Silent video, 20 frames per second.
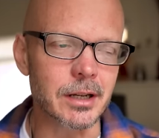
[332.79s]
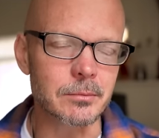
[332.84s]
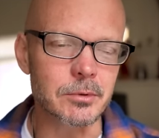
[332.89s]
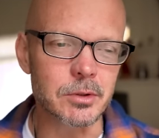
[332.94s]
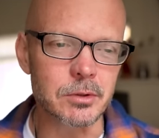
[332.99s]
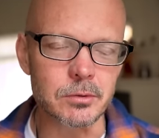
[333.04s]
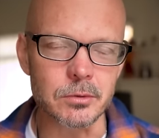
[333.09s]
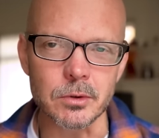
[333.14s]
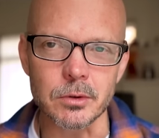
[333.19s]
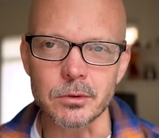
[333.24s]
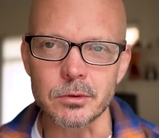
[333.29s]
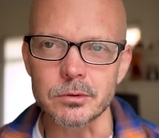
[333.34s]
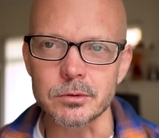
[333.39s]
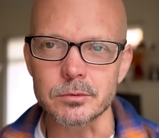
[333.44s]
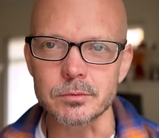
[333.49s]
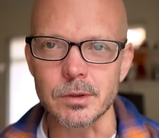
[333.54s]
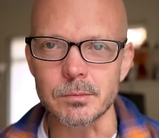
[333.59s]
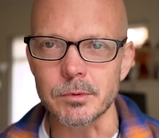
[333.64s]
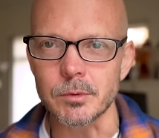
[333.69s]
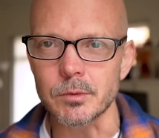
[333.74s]
I'm too
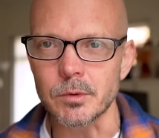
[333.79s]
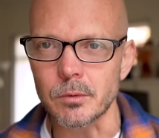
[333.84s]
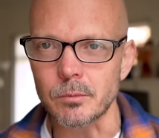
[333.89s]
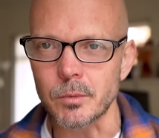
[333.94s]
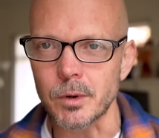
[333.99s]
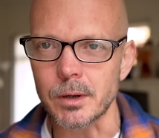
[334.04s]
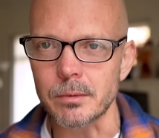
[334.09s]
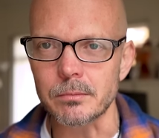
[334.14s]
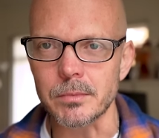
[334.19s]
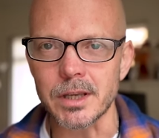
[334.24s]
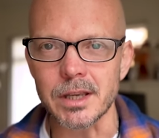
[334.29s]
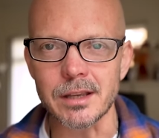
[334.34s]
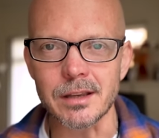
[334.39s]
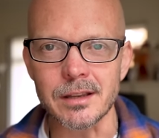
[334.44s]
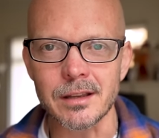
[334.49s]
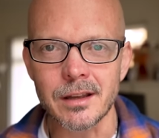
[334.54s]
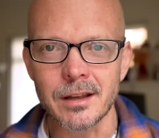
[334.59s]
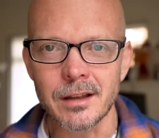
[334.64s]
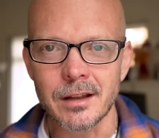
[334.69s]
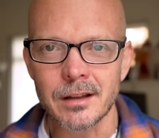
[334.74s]
old. Women won't want
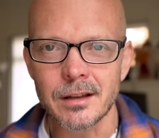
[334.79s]
me.